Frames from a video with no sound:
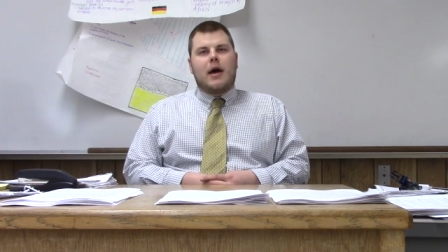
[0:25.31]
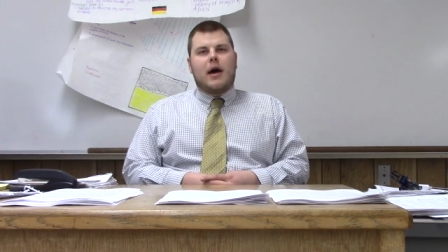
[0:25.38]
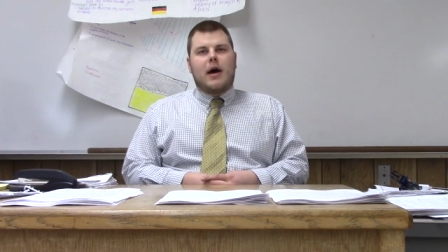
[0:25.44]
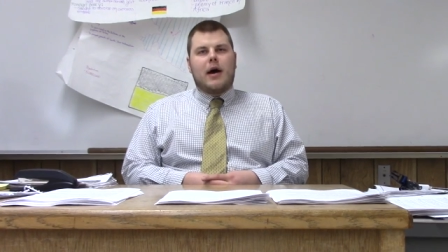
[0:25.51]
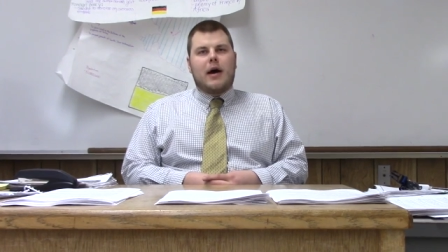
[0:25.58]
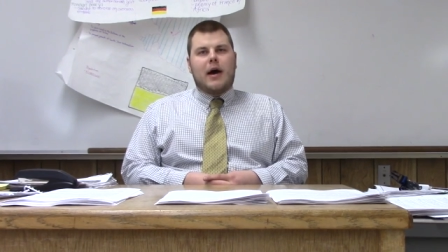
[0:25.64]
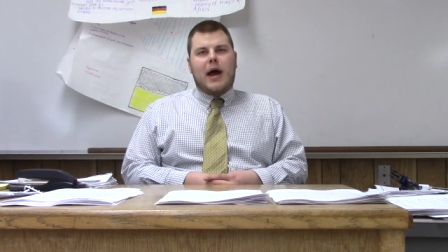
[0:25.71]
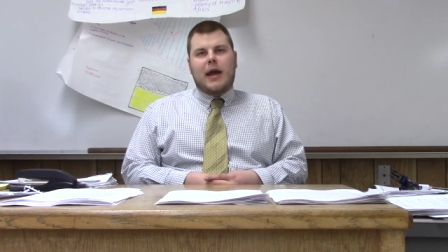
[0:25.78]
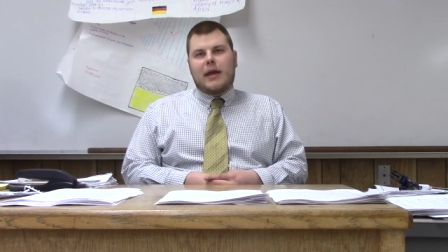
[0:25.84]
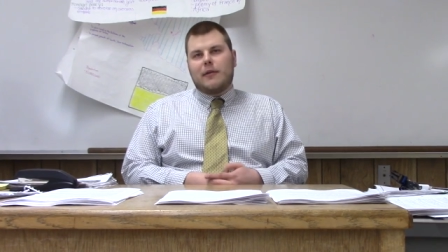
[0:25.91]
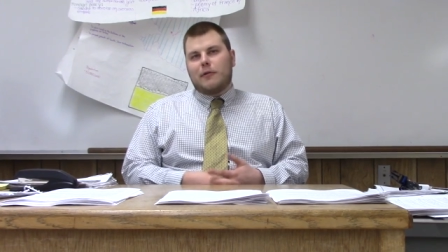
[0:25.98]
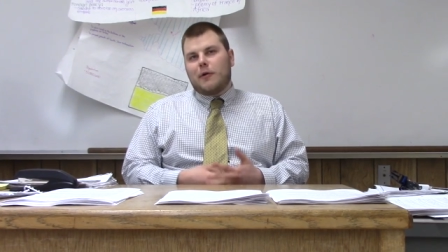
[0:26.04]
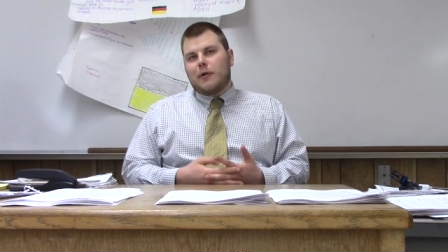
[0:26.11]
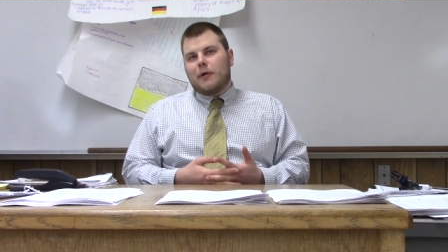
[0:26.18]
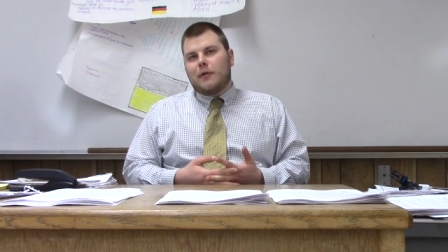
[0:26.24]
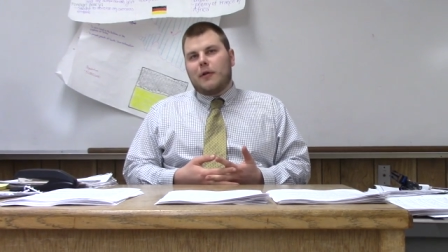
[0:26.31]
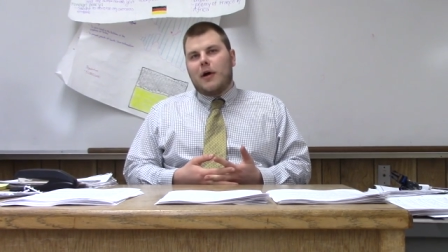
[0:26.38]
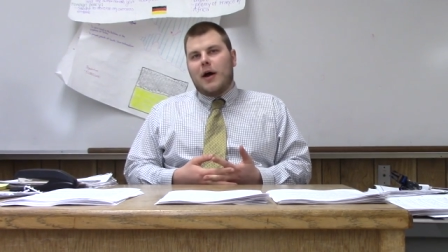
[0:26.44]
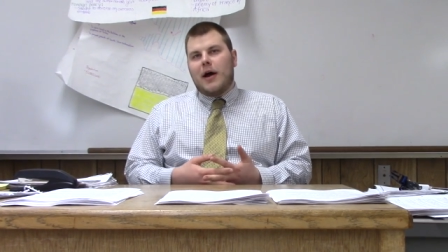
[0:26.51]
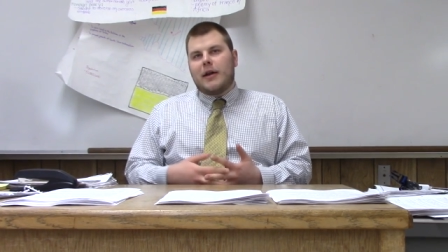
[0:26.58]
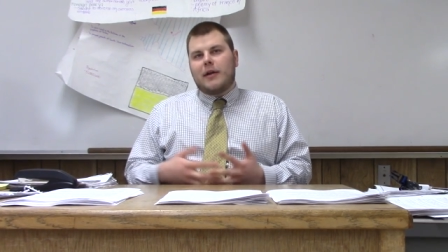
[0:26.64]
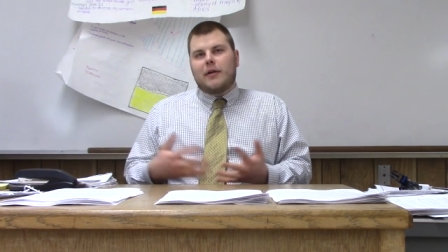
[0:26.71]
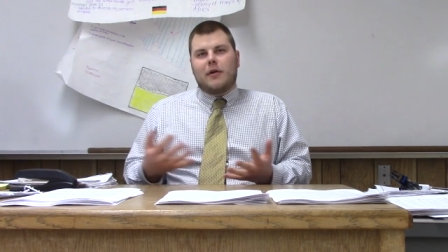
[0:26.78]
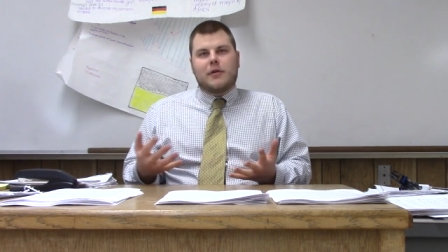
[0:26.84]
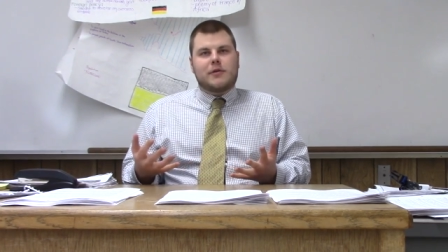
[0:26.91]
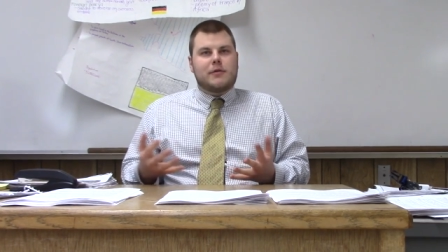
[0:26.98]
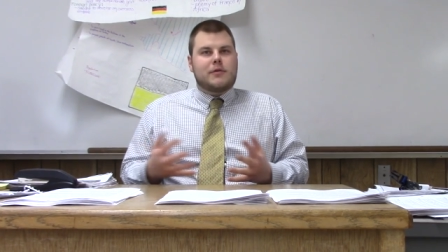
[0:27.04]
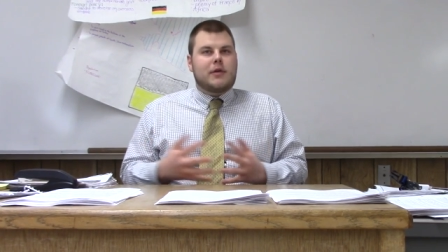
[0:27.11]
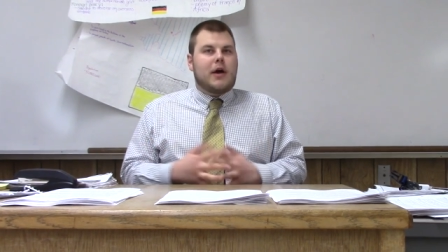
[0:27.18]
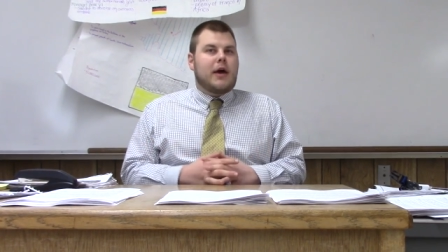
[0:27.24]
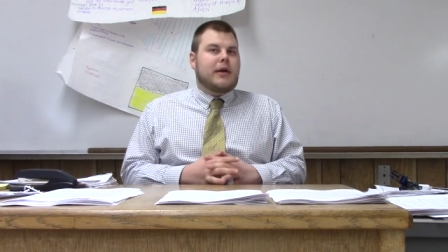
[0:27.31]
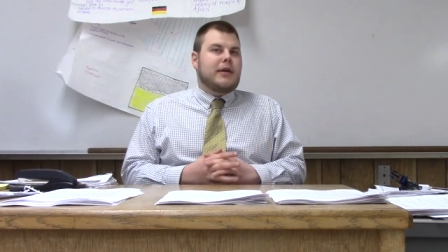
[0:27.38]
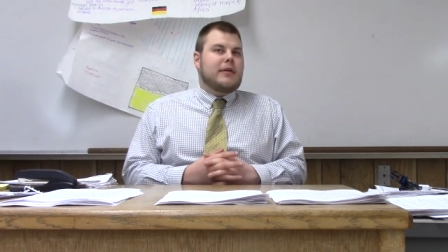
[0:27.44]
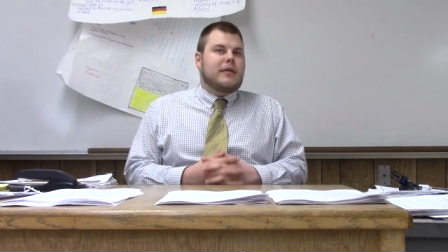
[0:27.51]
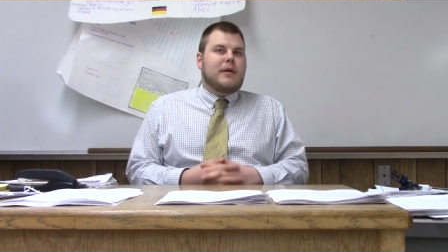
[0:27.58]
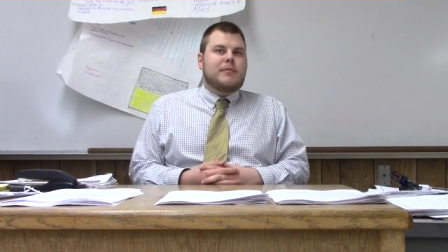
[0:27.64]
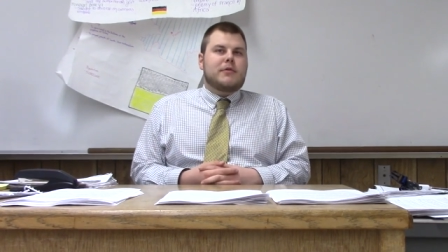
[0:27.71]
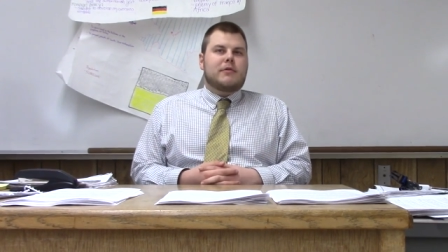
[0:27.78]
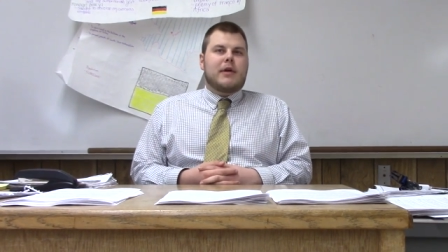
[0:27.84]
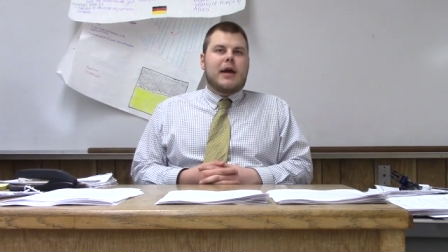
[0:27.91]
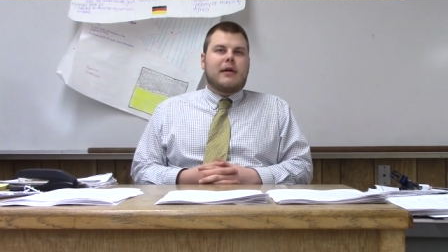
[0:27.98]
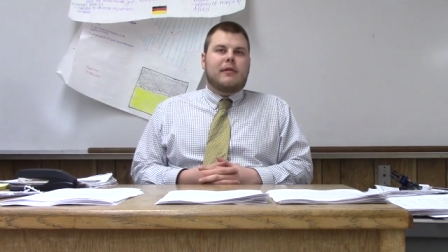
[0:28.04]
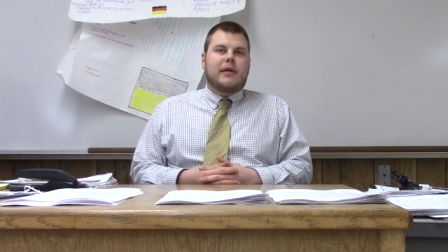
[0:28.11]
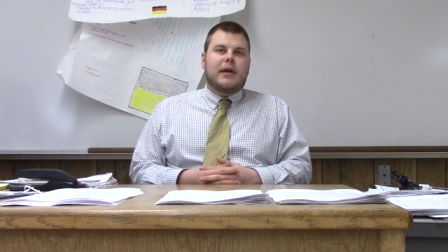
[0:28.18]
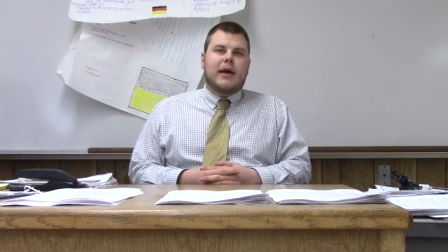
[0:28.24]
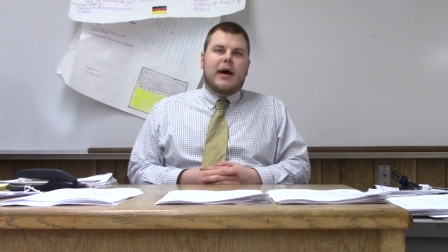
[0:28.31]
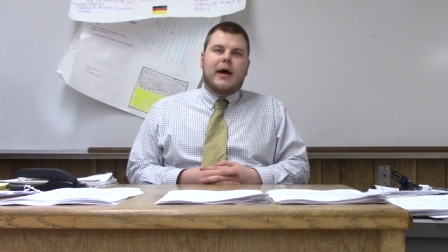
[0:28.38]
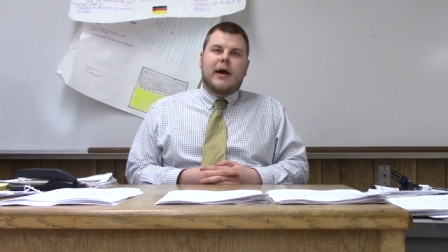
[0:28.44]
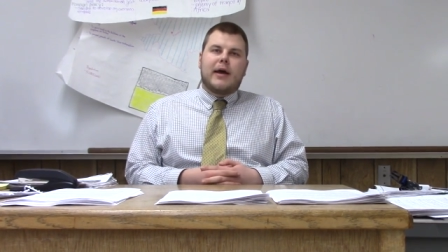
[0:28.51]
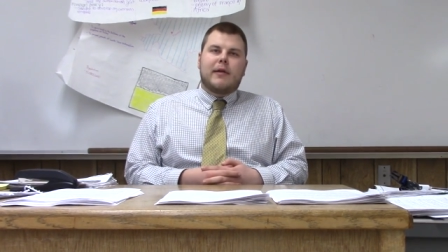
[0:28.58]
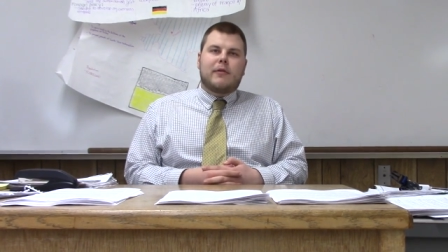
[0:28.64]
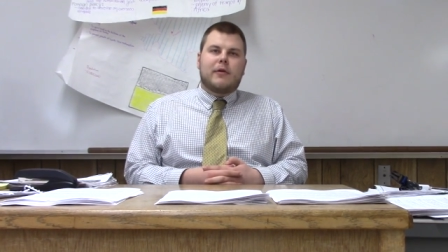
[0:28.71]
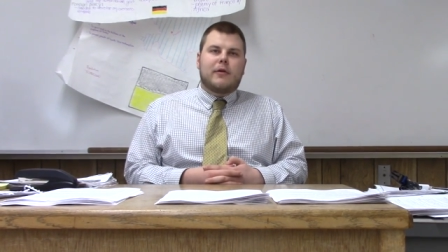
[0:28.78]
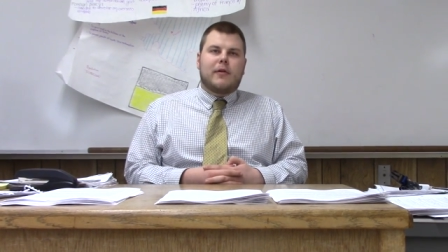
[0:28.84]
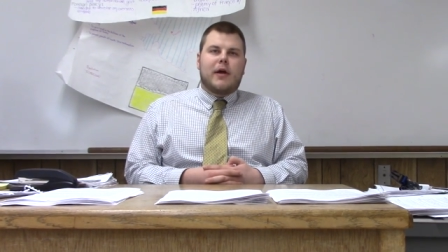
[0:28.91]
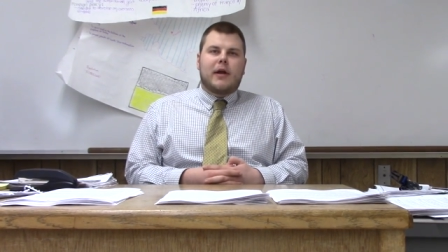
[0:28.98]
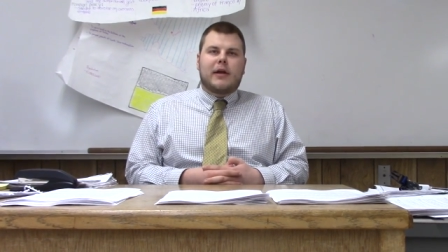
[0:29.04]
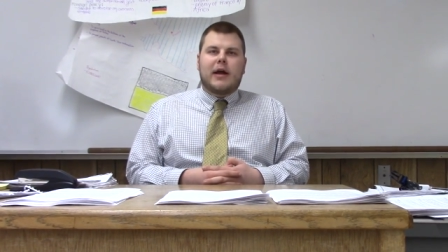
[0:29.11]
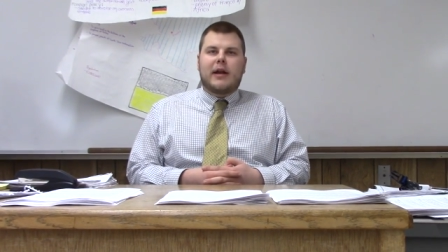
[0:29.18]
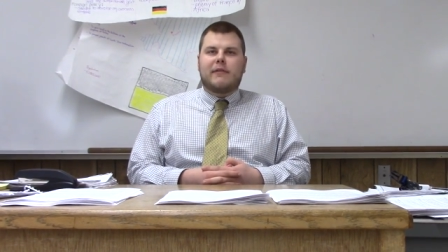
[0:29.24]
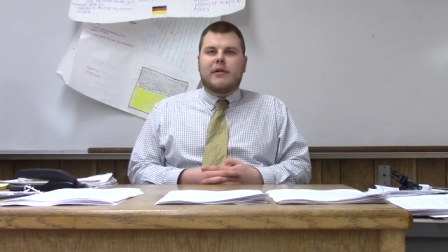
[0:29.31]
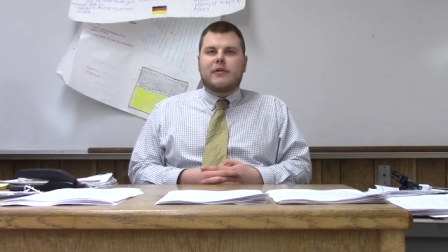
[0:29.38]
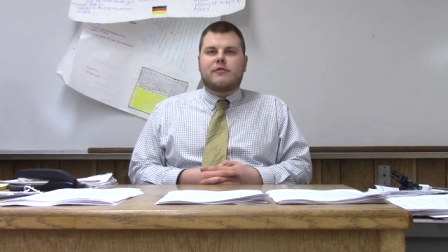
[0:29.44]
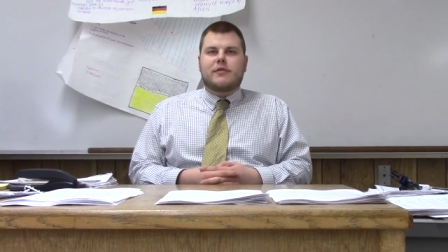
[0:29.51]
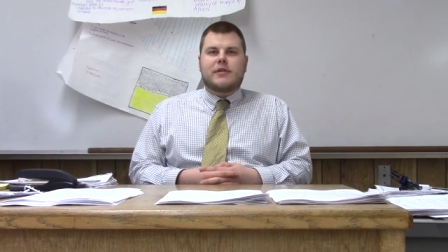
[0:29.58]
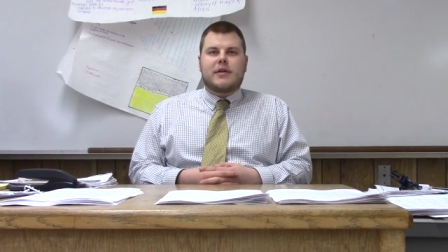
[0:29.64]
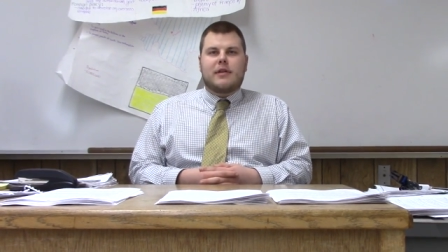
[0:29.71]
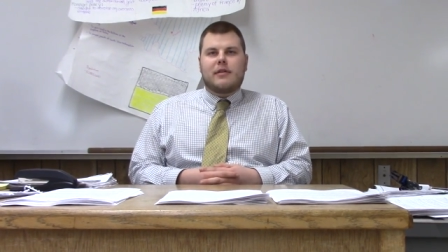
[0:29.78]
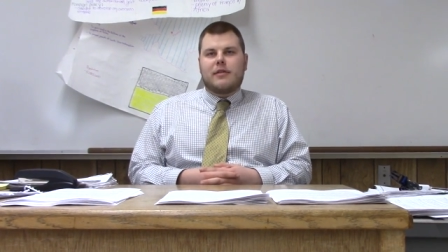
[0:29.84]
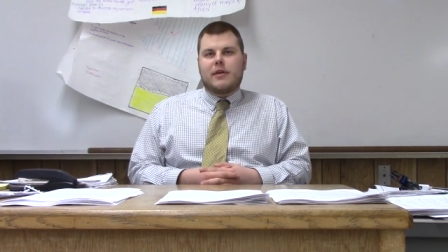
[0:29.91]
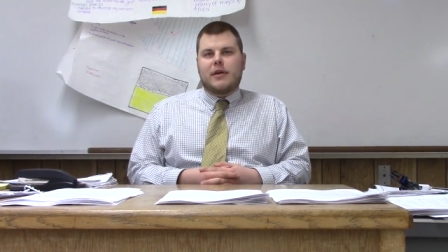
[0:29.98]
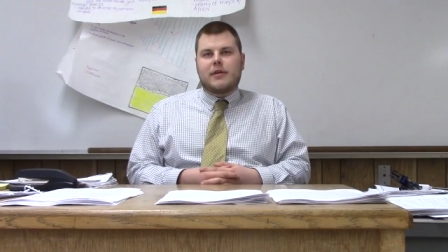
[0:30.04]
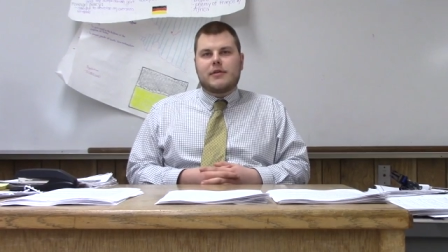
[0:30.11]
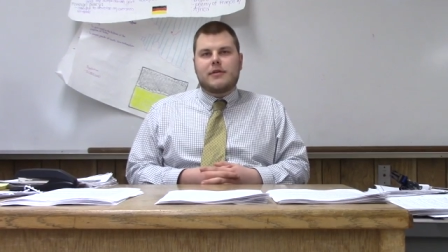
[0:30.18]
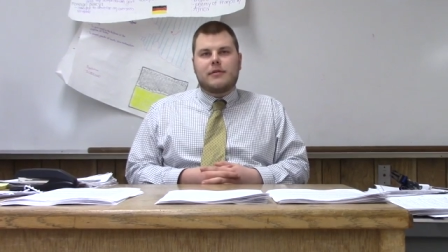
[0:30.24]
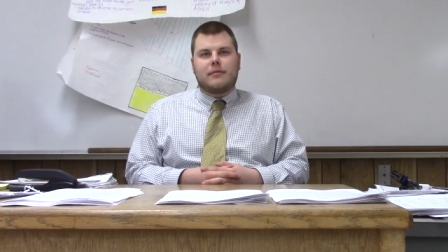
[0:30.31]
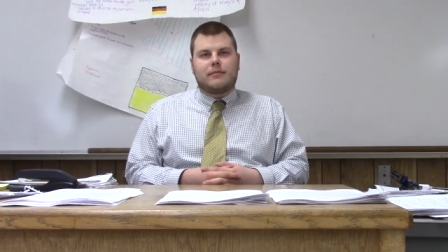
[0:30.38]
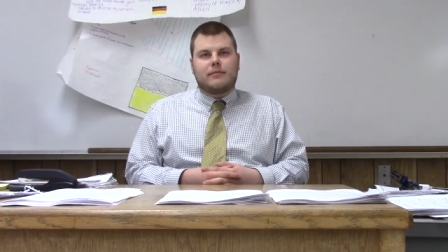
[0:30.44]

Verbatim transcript: Uh, I can learn a lot, and also talking to them directly, I learn a lot of kind of interesting things.